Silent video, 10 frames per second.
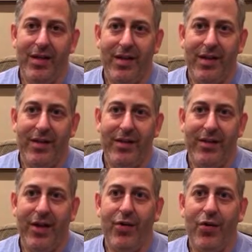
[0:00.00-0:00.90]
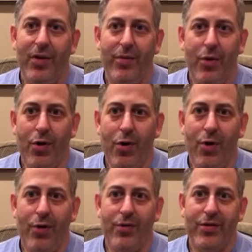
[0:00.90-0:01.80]
the Incredible
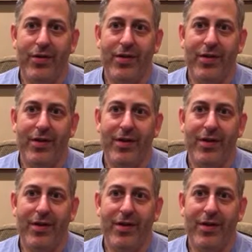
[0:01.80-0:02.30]
Hulk